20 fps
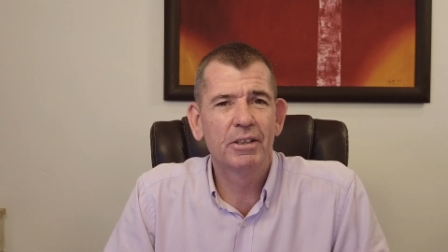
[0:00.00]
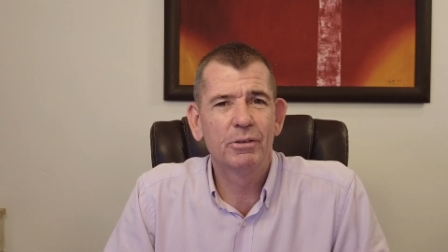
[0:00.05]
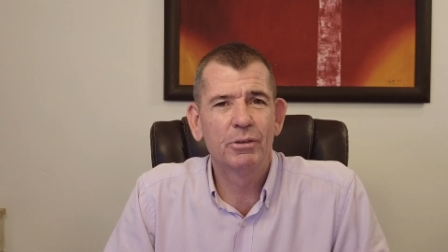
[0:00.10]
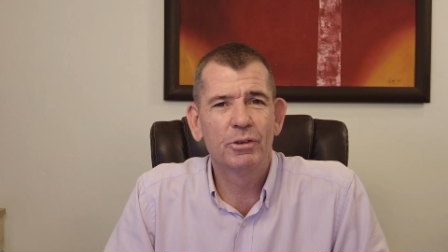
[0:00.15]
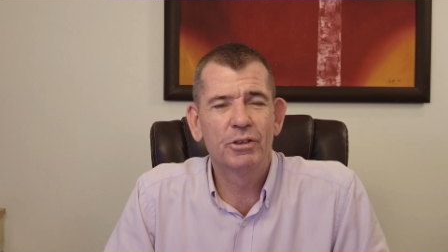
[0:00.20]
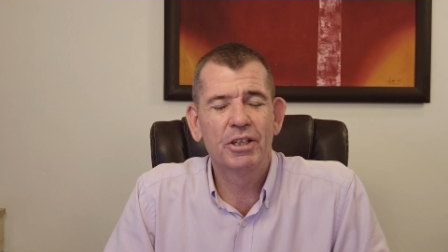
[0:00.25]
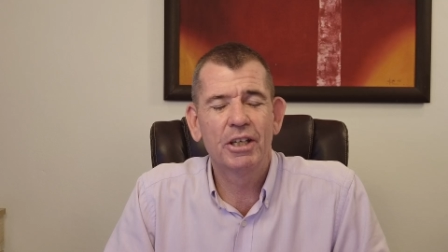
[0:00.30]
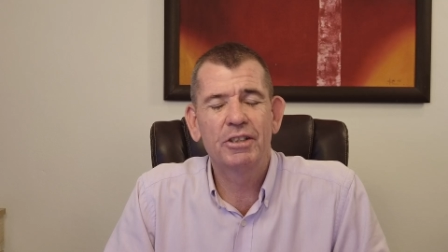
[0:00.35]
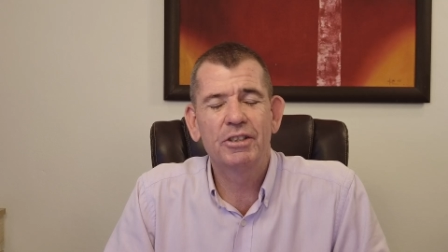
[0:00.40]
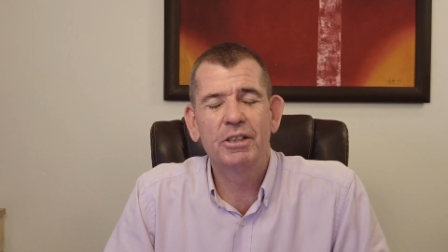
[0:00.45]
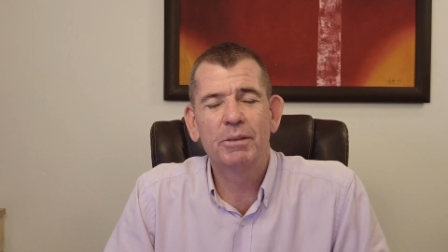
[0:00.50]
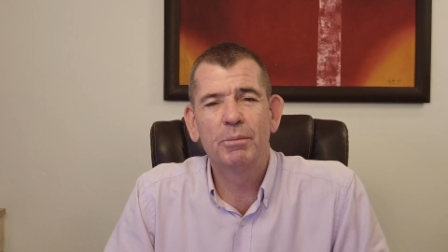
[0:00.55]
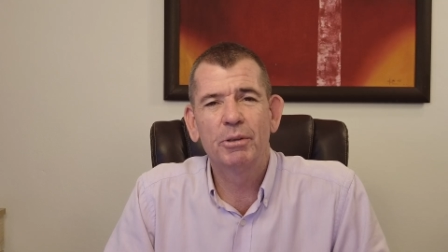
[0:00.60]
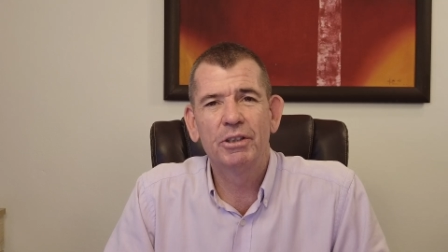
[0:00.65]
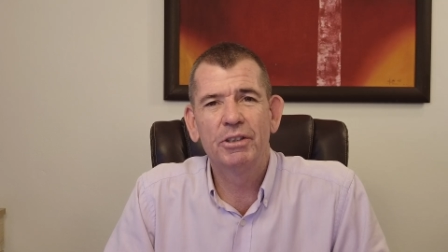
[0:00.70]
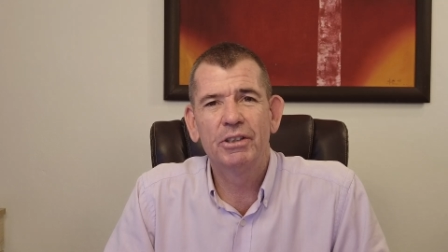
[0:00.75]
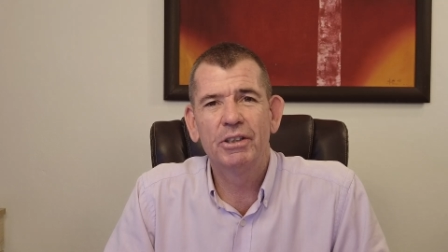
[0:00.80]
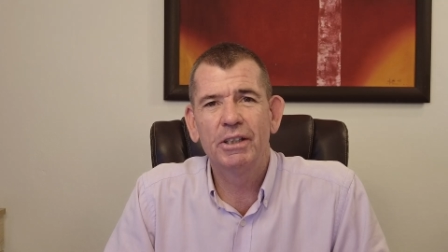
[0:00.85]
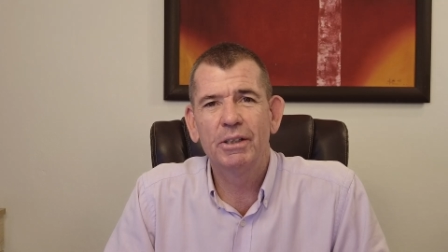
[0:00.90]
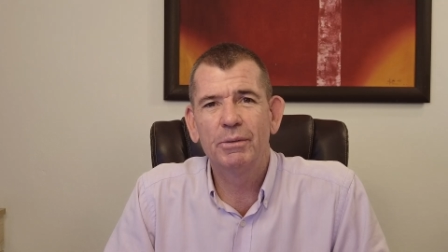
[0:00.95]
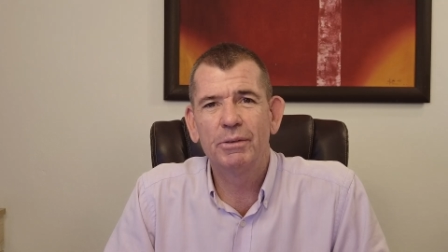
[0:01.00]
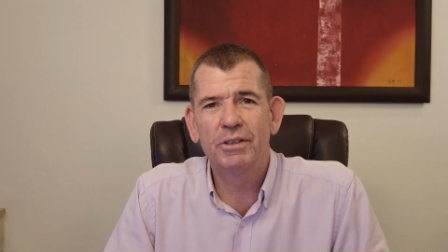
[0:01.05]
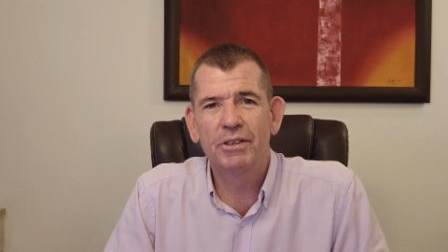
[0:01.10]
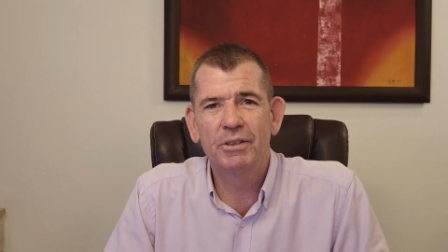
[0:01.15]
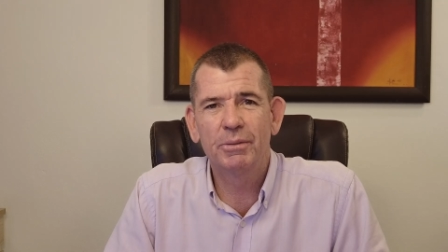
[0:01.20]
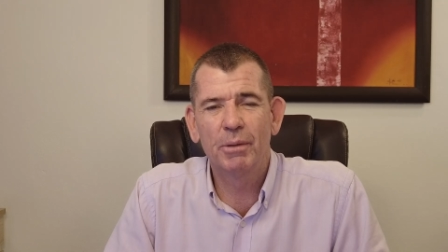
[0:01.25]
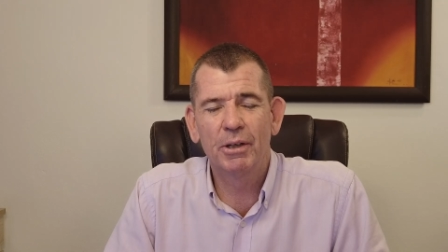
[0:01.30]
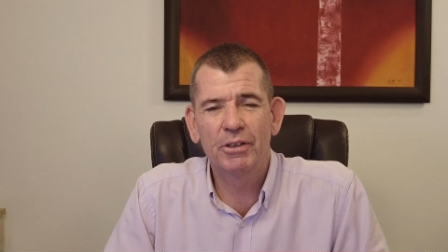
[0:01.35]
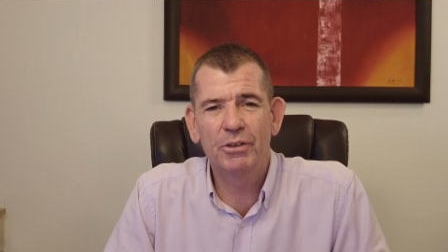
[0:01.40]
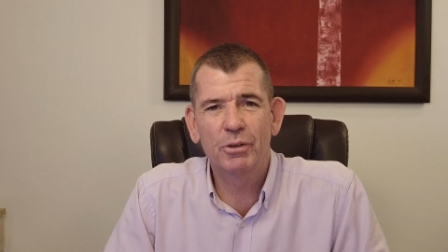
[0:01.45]
or ChatGPT, which is
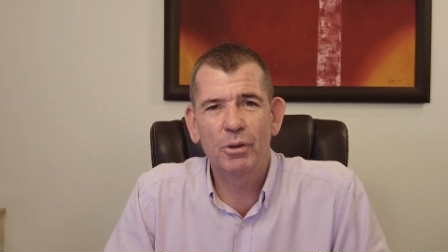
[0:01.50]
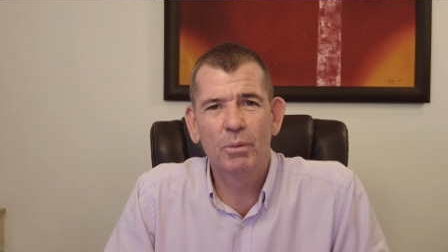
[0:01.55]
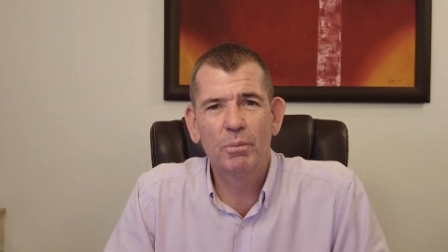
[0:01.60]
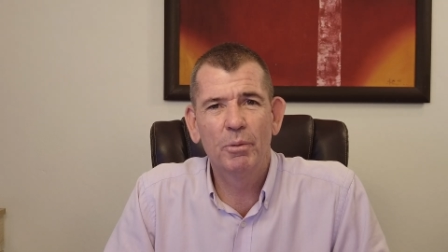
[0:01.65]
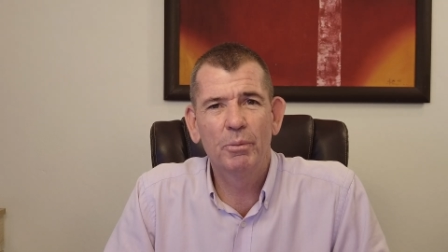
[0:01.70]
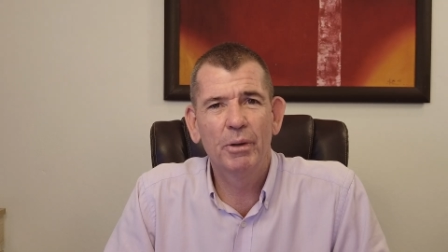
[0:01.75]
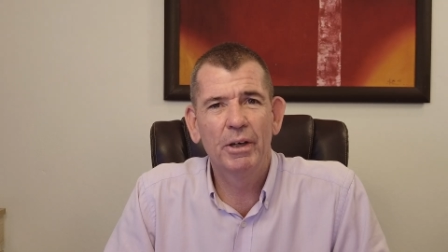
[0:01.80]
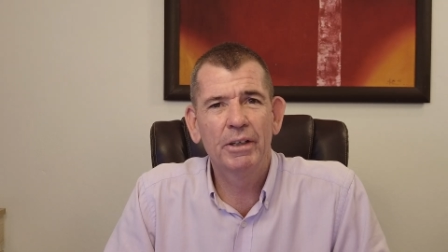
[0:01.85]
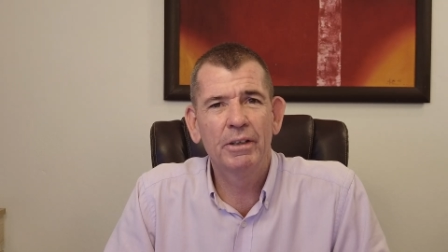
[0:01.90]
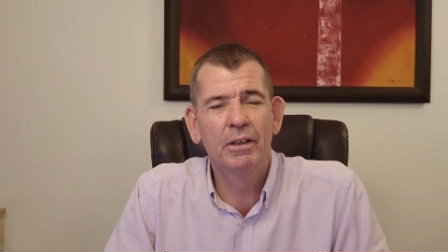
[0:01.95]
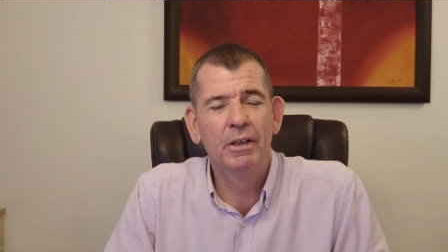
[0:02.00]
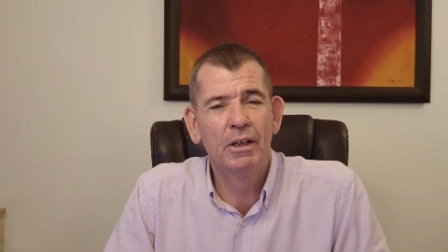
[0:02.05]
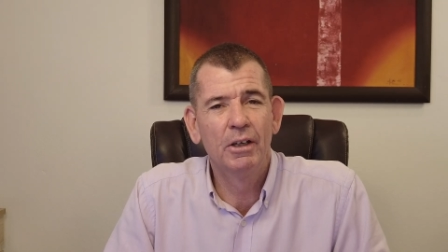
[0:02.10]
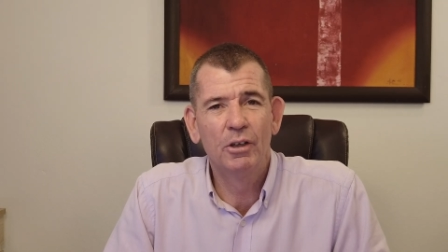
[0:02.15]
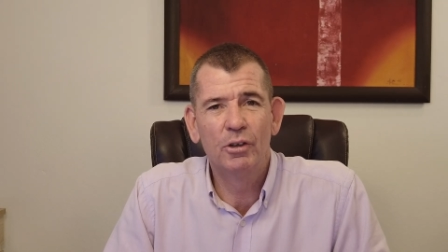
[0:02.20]
the most common one.